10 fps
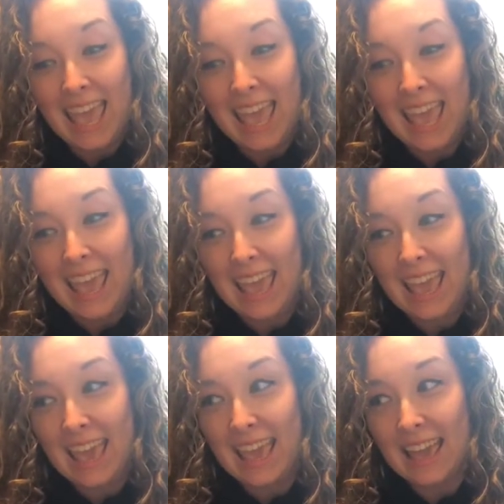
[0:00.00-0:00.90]

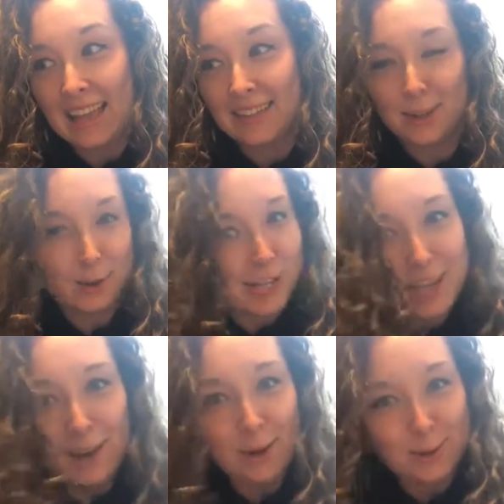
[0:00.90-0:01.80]
And go
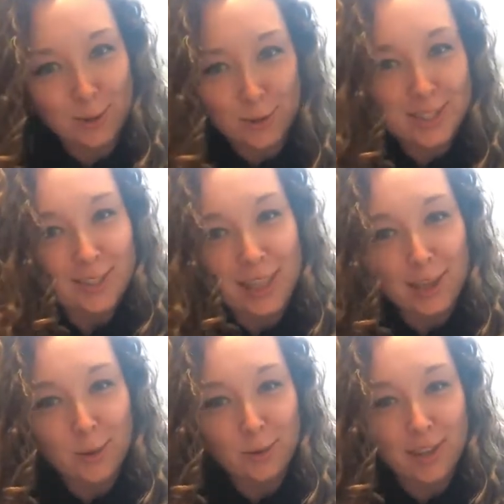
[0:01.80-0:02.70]
check out our store so
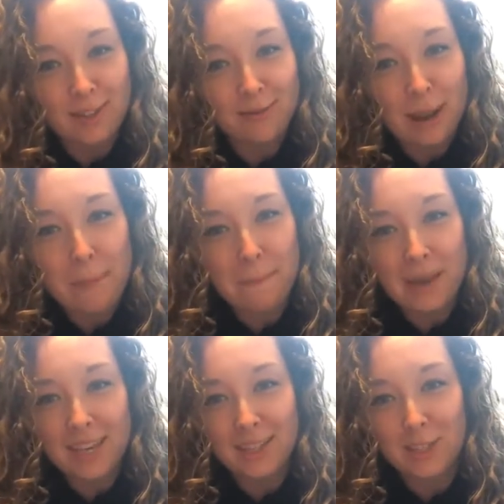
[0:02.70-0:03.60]
that you can rep
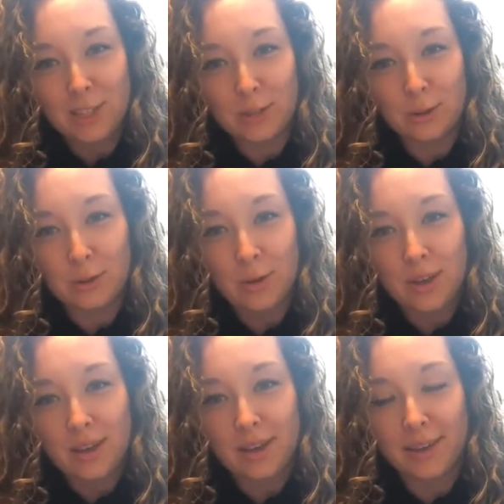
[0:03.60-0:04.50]
Mike too.
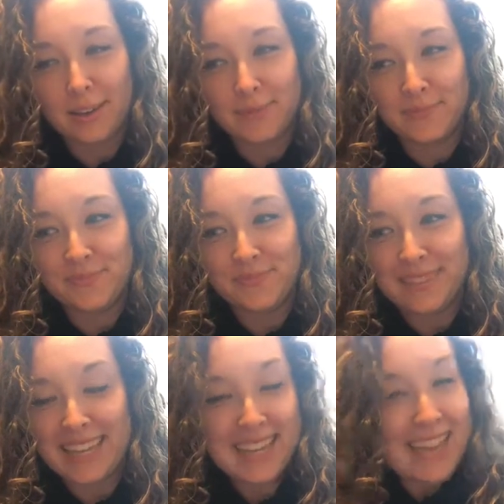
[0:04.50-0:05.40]
Um,
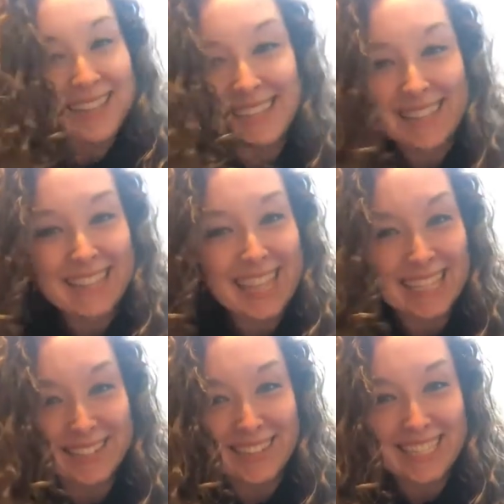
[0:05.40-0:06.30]
and yeah,
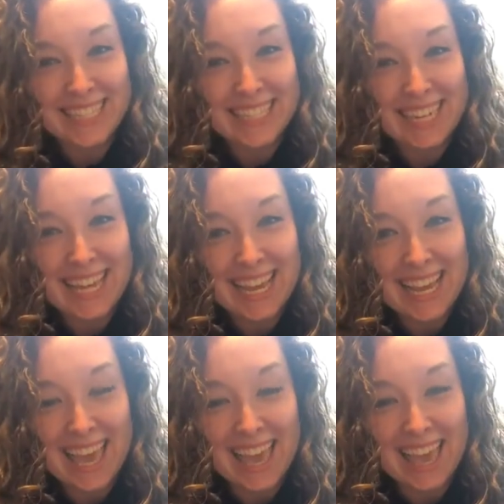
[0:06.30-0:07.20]
thanks for
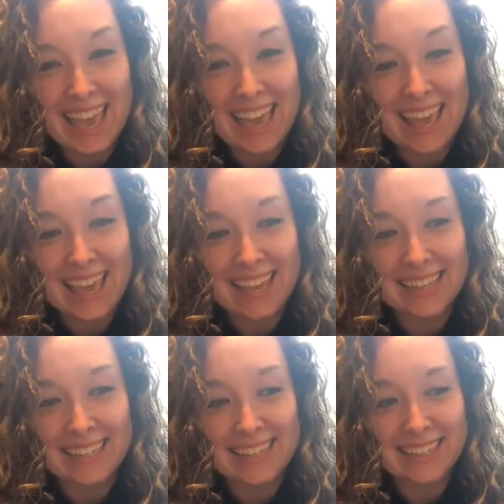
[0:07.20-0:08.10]
listening
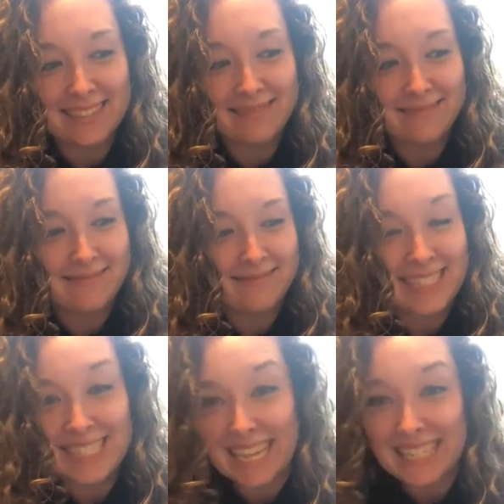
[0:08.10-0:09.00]
and
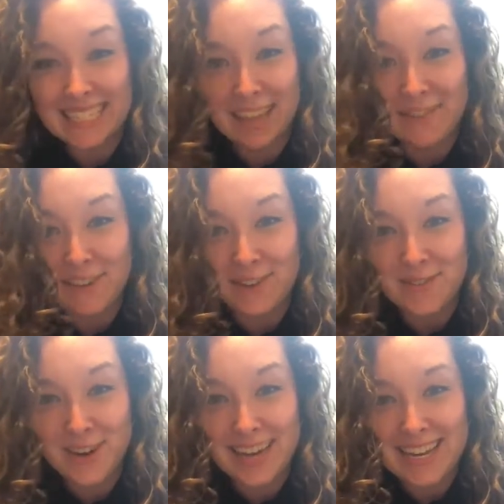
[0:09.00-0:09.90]
stay safe,
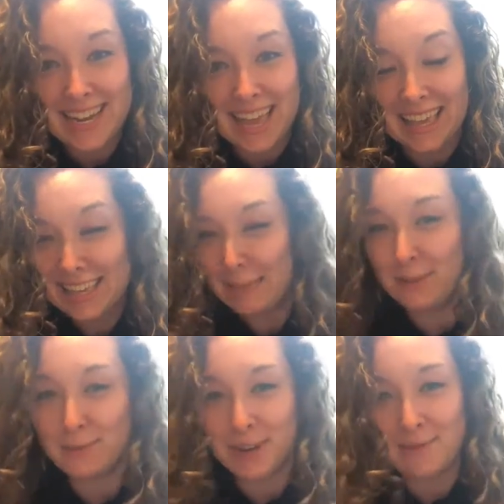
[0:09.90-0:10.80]
everyone, and keep
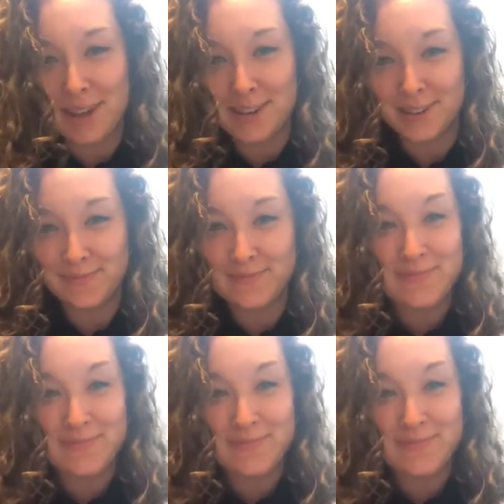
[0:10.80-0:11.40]
supporting Michael.